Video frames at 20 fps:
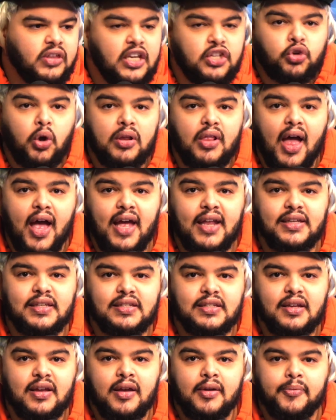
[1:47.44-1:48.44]
Detroit
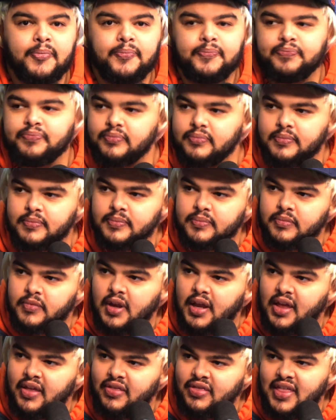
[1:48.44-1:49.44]
Lions,
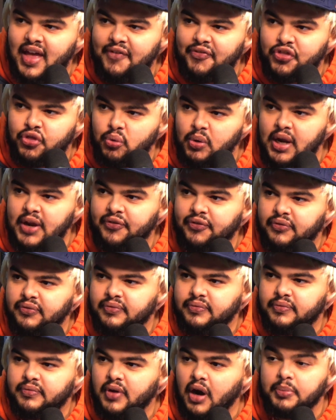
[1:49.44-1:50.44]
they have two
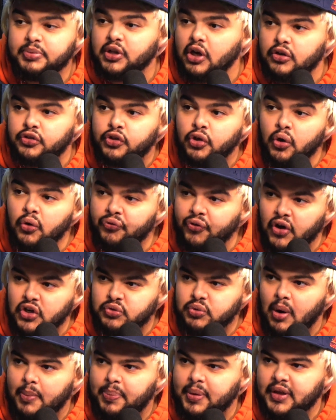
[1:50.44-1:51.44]

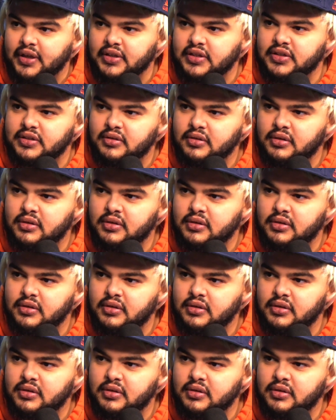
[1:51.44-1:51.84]
first-round picks.